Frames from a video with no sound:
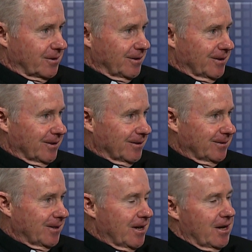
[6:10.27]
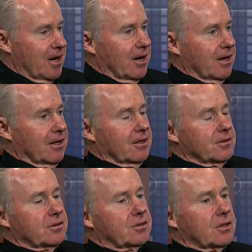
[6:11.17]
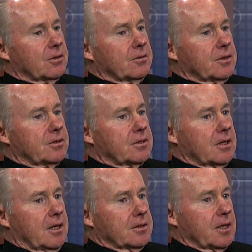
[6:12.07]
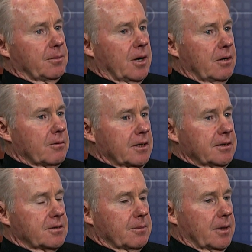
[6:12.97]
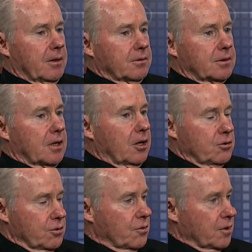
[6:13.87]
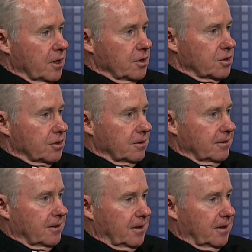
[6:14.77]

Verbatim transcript: Right. You know, right, right. Uh, so it's and St. Paul writes about a new creation,